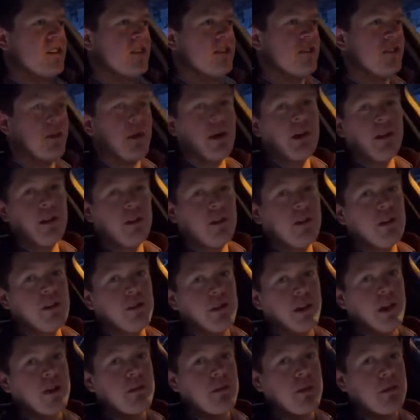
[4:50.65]
So I thoroughly
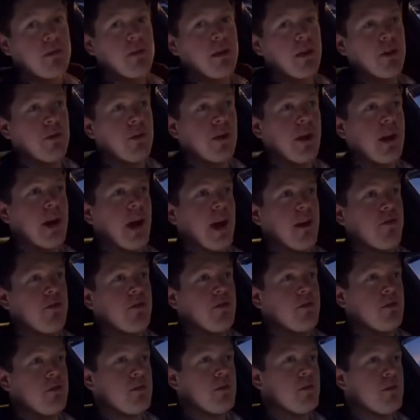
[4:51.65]
recommend, by the way,
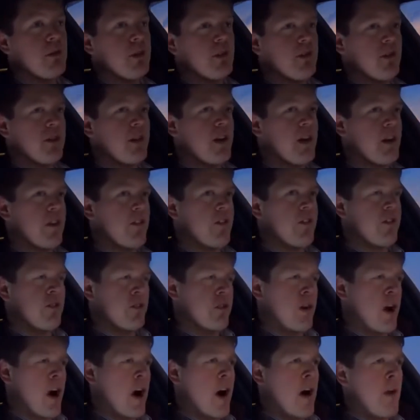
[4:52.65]
everyone put winter tyres on
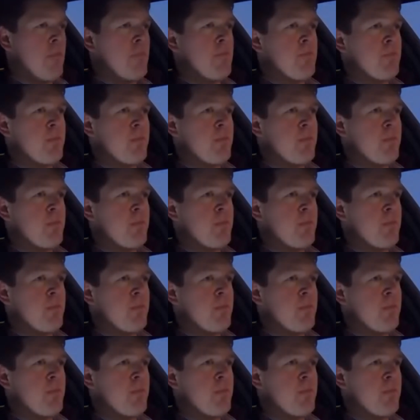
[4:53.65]
your car.